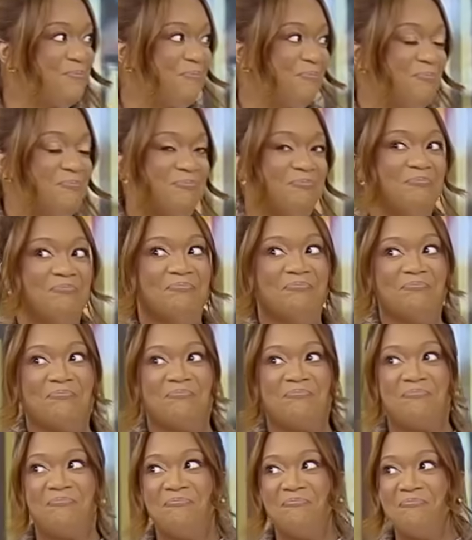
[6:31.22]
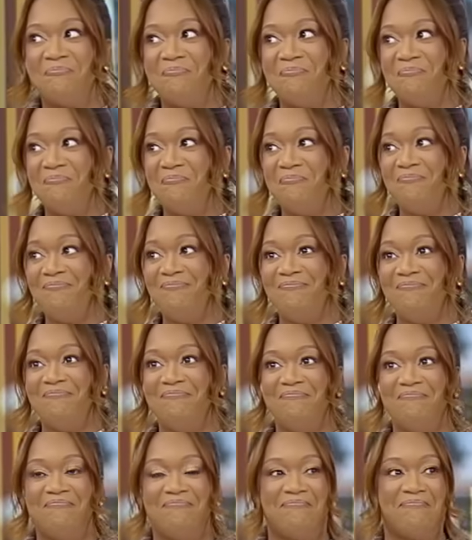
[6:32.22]

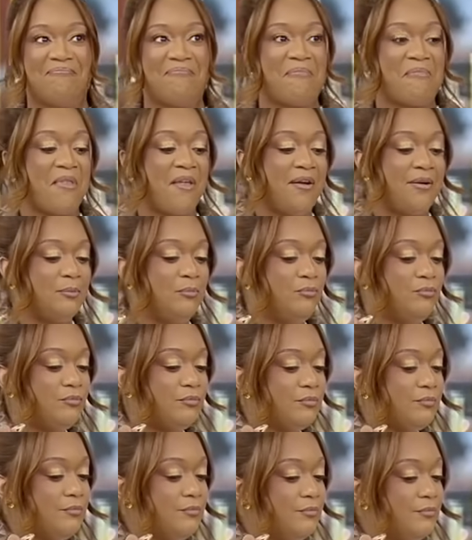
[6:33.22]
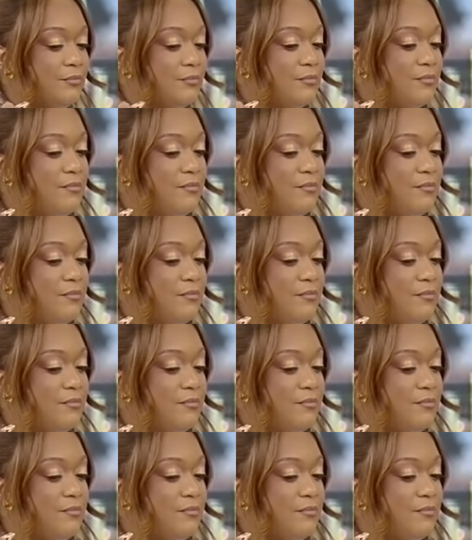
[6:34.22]
The person shown says nothing.